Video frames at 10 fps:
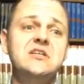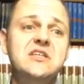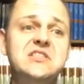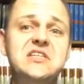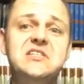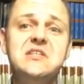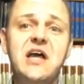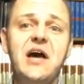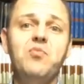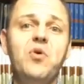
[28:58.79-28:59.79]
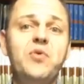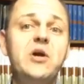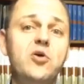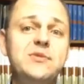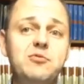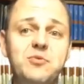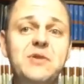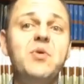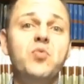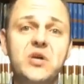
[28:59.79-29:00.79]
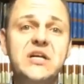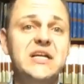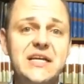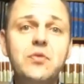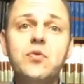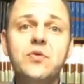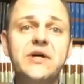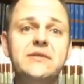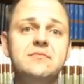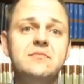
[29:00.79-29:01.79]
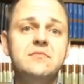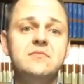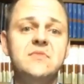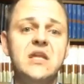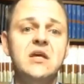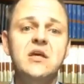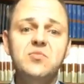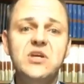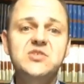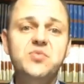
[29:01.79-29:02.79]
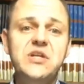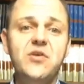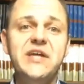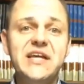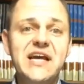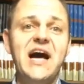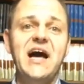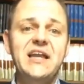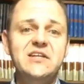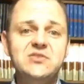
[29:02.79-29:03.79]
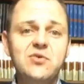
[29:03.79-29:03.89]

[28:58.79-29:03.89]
This is not what we hoped it would be, but we're going to get through it. Because we know that God is